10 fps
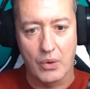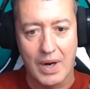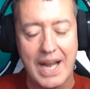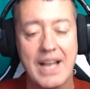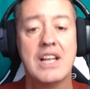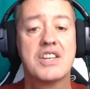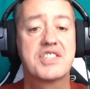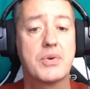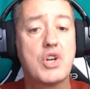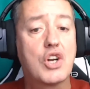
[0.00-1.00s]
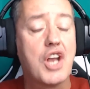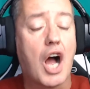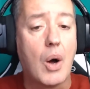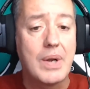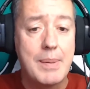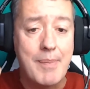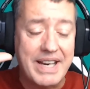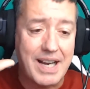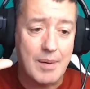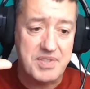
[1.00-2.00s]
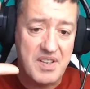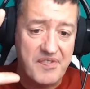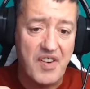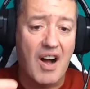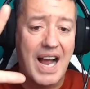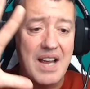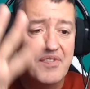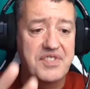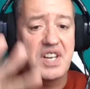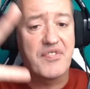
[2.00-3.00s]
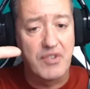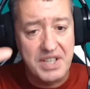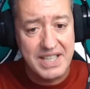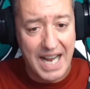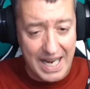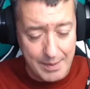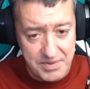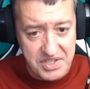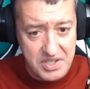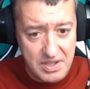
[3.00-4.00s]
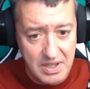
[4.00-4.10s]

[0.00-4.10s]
All right. So you can only make up to 5 different games,